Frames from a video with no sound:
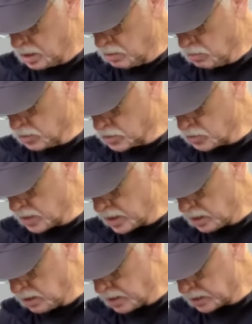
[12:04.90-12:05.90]
we're trying
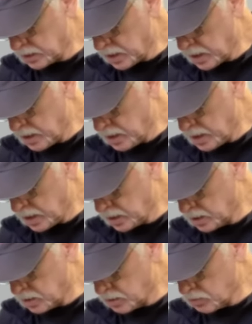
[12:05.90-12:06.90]
to let that nut
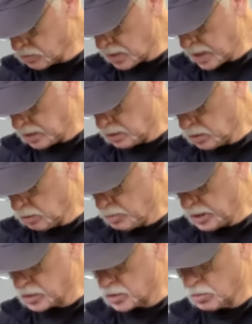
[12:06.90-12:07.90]
dry a little
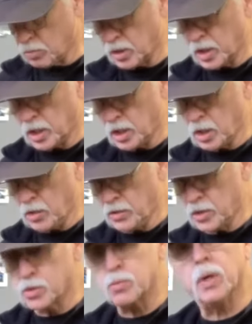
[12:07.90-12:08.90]
bit, so we're gonna go this